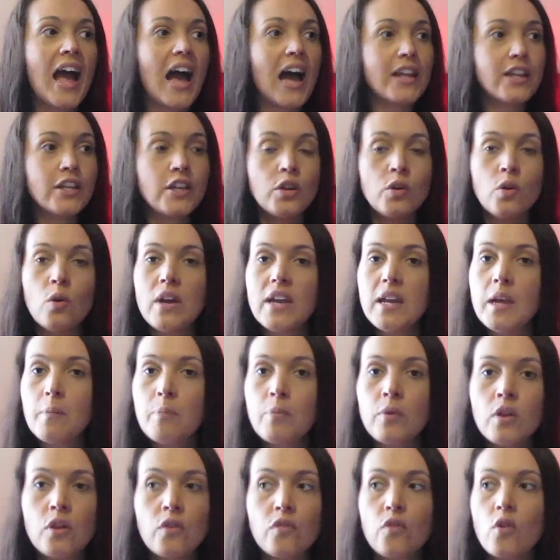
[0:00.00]
And you know,
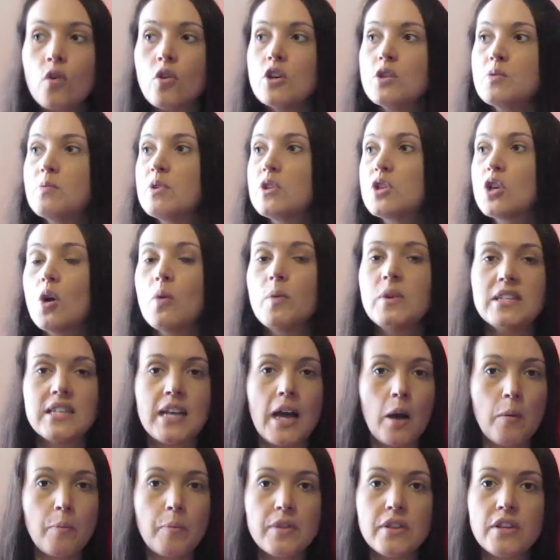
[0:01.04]
April, of course, was always
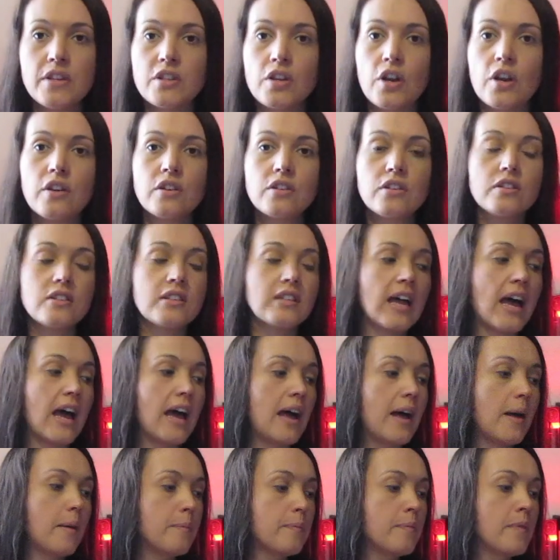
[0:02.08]
helping the turtles
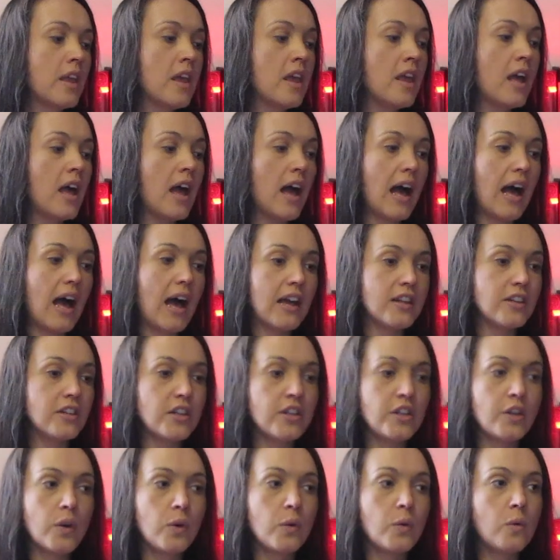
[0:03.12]
um, and, you
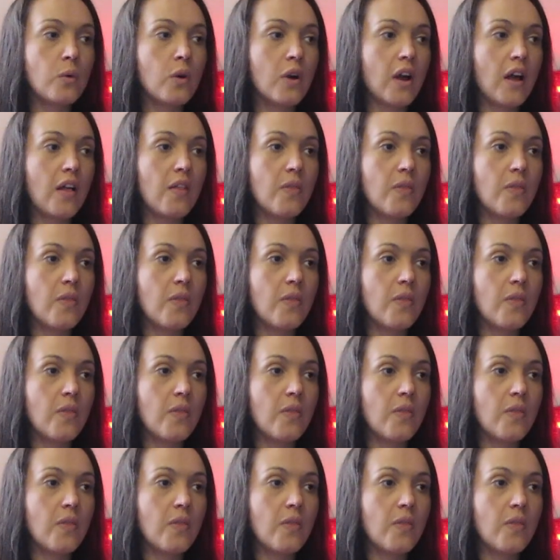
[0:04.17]
know,